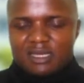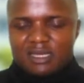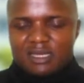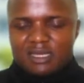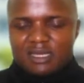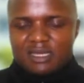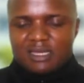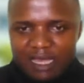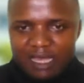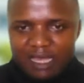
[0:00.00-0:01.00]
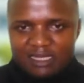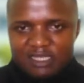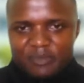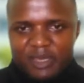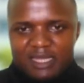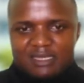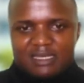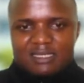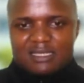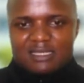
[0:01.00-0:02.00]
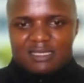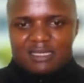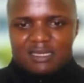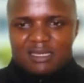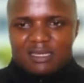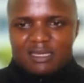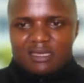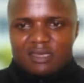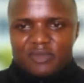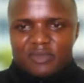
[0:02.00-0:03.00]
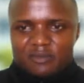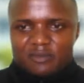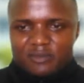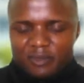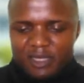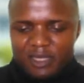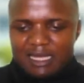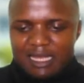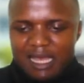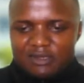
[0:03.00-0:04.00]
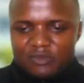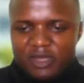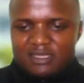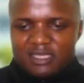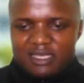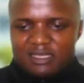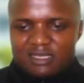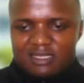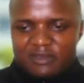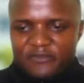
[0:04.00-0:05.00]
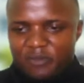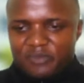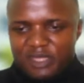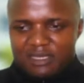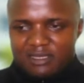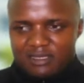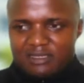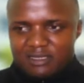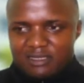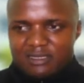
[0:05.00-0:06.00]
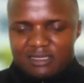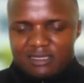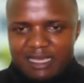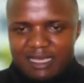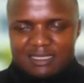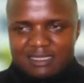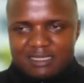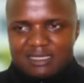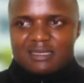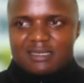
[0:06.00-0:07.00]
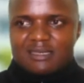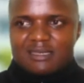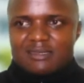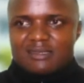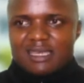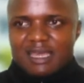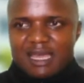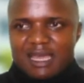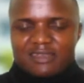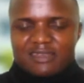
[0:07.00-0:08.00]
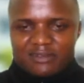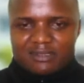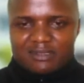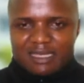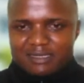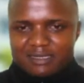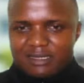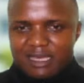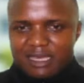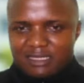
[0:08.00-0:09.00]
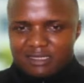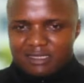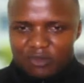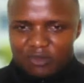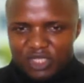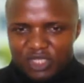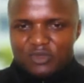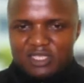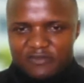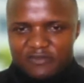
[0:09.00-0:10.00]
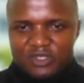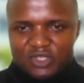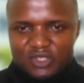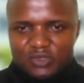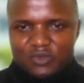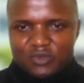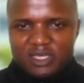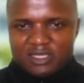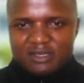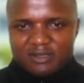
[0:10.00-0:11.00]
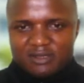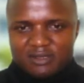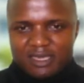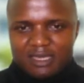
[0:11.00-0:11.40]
And after independence, it became a land where, since from the legacy they had that a country was given to a single king,